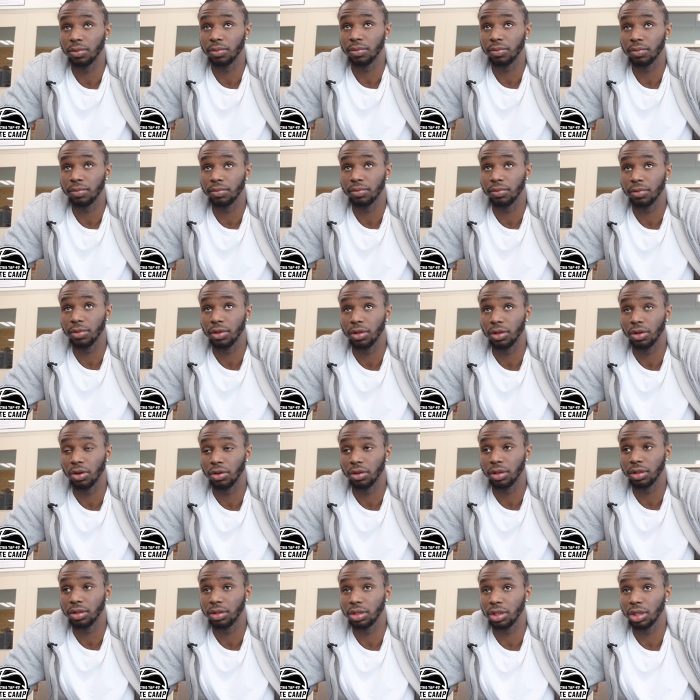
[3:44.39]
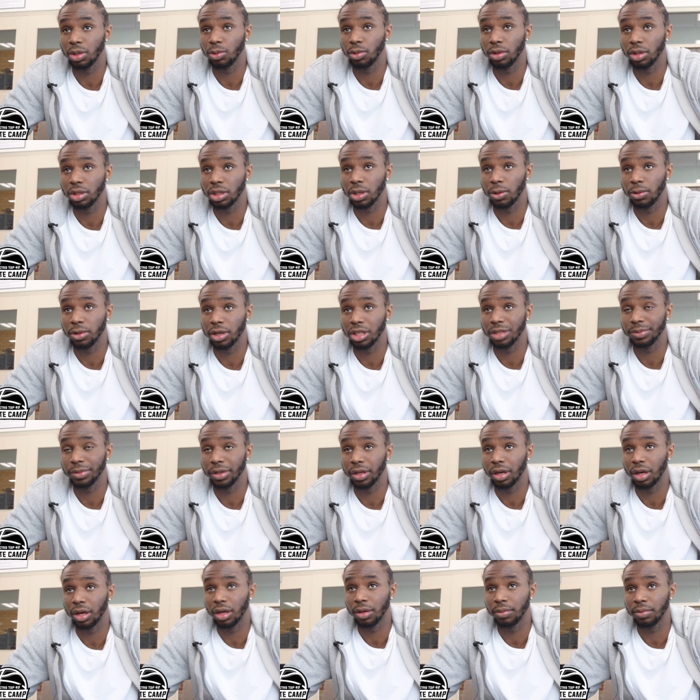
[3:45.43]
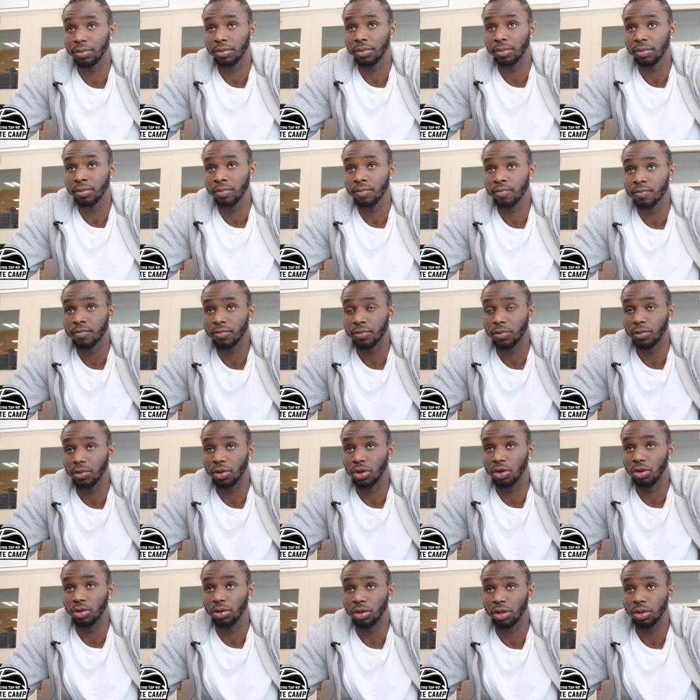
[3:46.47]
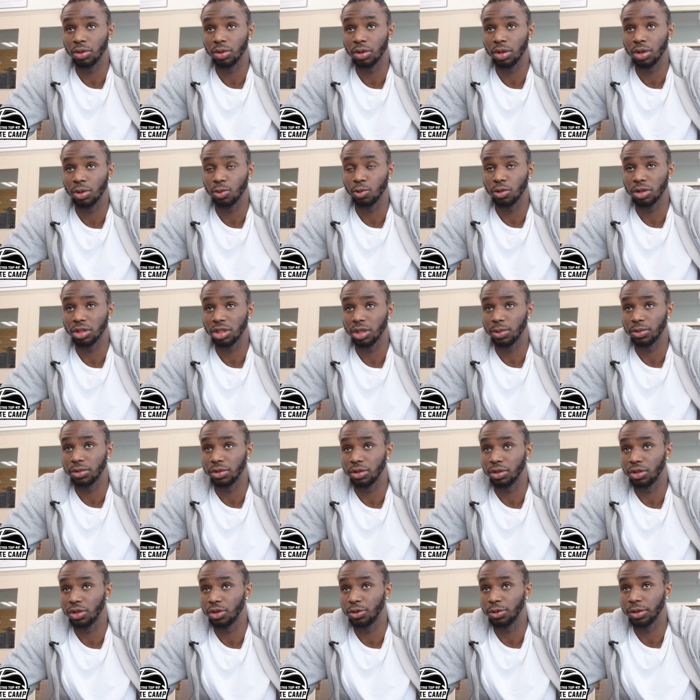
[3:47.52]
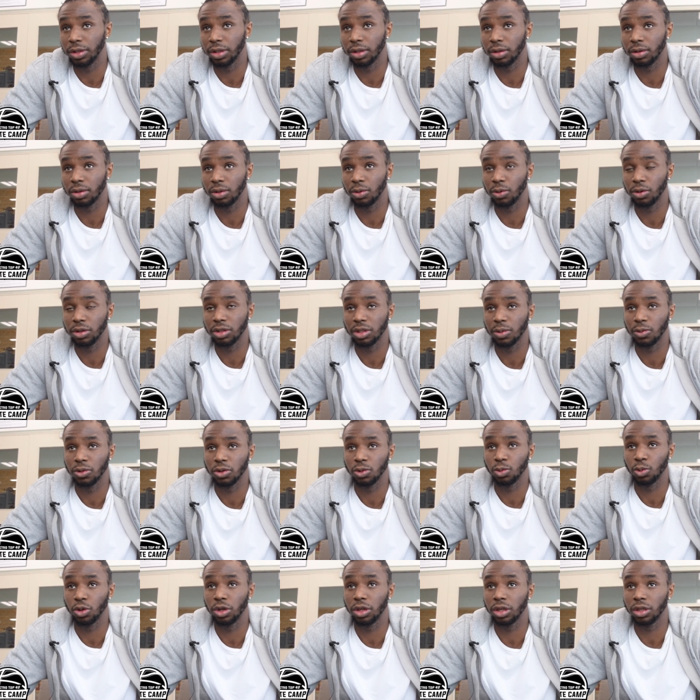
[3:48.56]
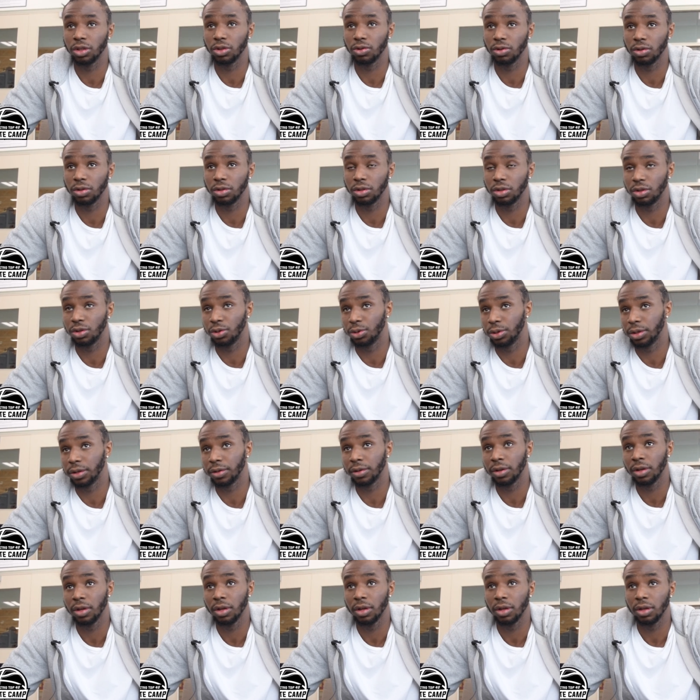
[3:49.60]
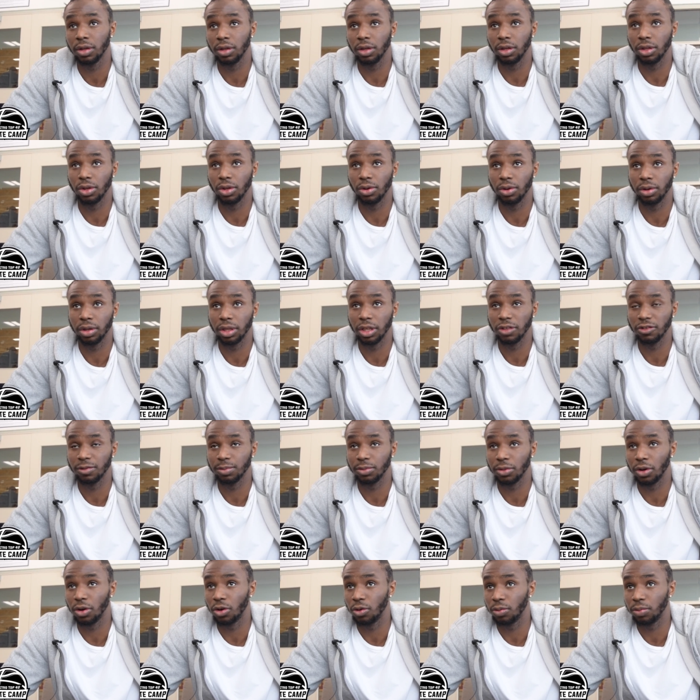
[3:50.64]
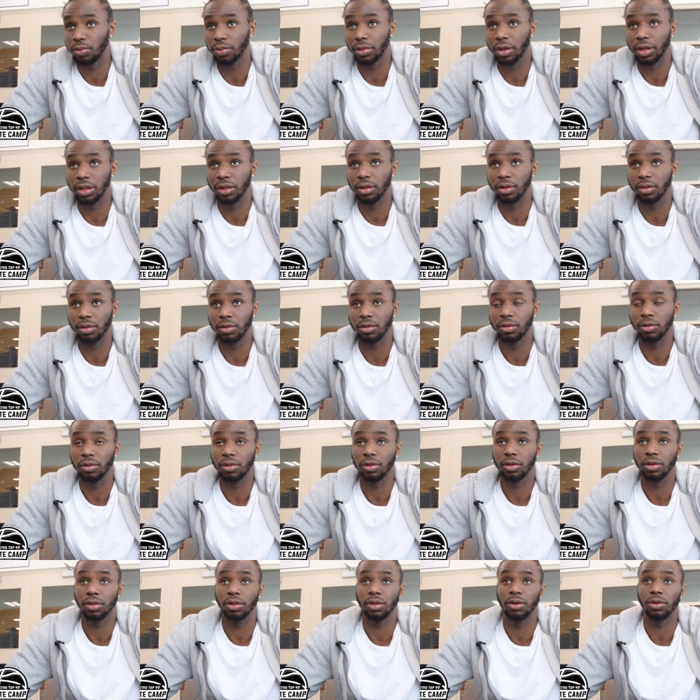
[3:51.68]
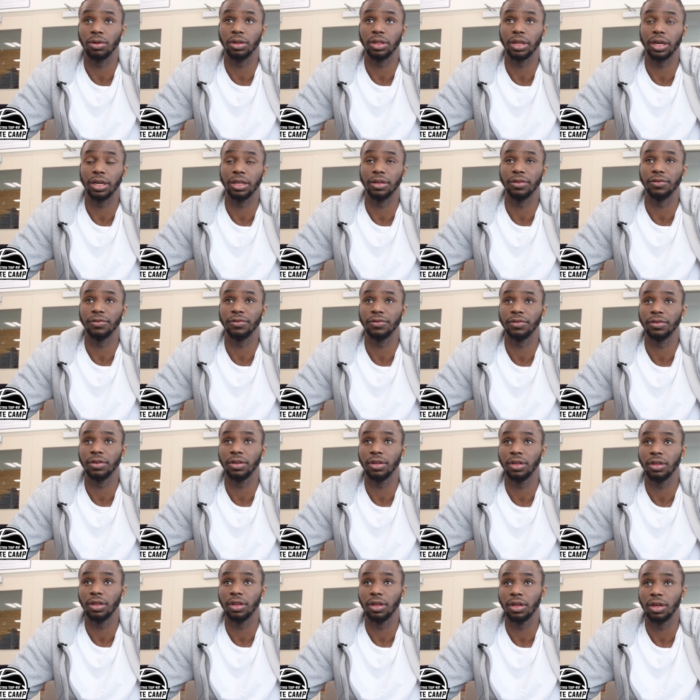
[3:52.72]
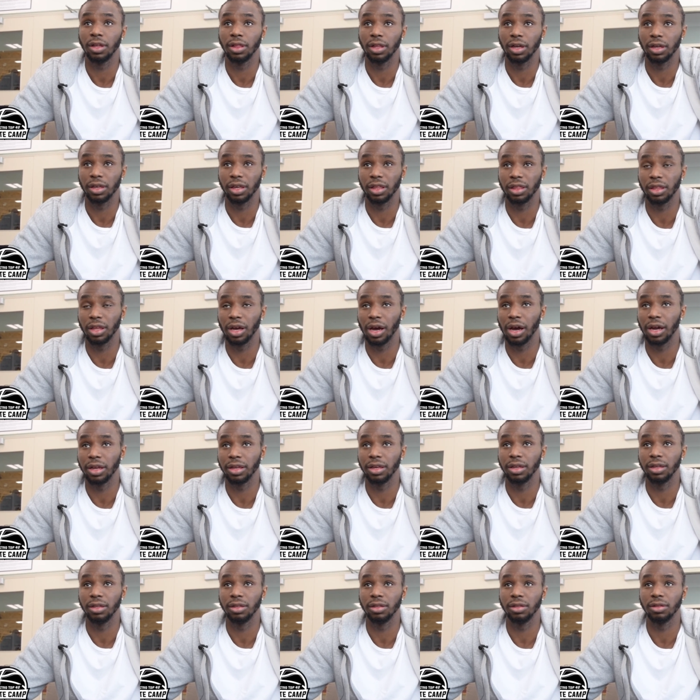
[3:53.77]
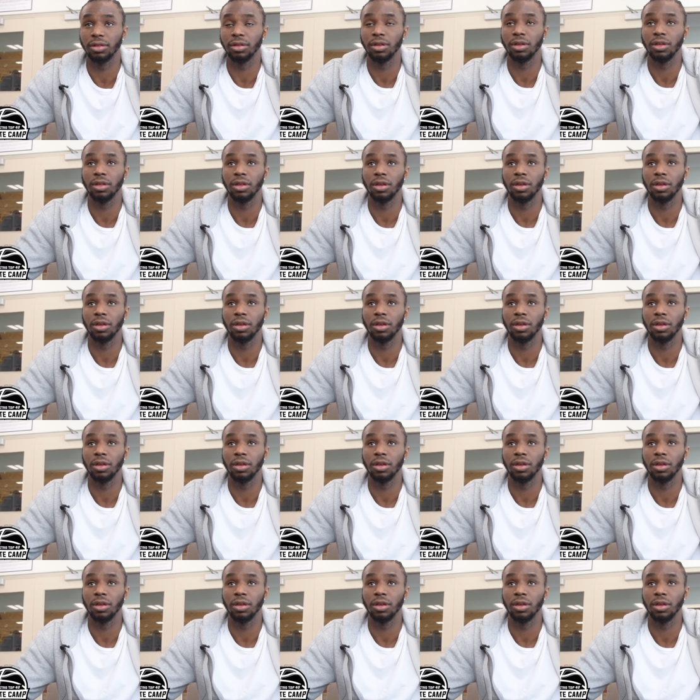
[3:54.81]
hope. You know, they see what someone else become, you know, or what someone's doing, or what someone's working towards doing. You know, it gives them hope and, you know, a lot of thought and